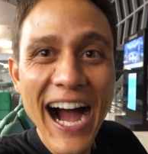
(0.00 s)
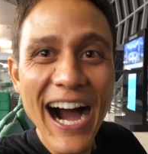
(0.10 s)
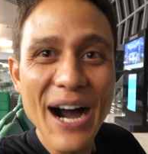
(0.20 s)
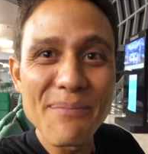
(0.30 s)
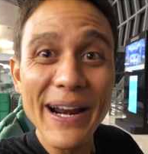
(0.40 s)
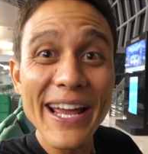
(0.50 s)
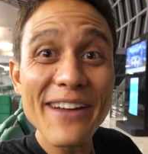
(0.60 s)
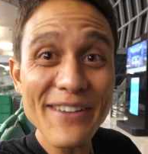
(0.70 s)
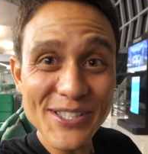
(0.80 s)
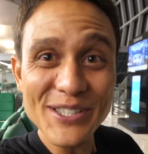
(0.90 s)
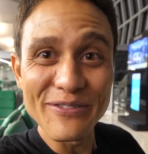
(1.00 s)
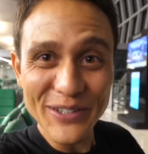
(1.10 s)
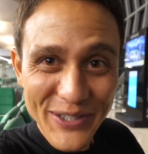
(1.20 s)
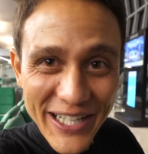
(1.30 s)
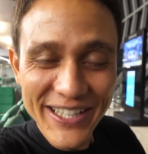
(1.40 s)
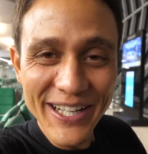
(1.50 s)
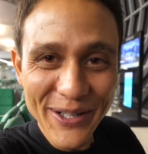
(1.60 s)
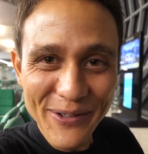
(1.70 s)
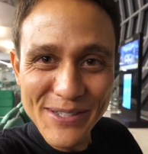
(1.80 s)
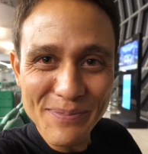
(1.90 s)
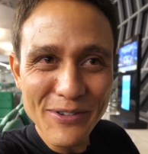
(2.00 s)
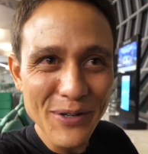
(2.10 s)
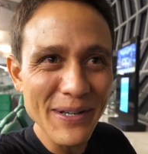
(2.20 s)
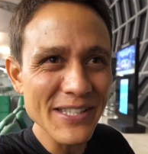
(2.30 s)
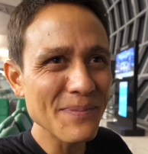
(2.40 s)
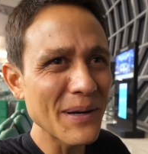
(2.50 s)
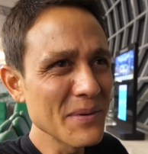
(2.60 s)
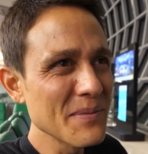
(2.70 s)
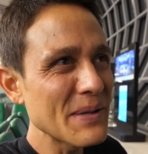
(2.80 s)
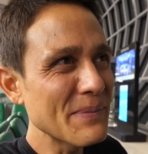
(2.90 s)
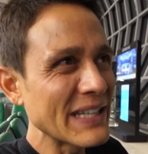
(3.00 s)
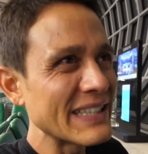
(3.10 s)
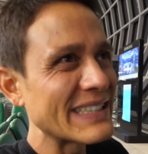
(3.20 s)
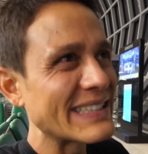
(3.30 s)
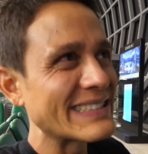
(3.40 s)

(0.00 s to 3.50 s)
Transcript: Uh, but I have actually flown Kenya Airways before, but it's probably been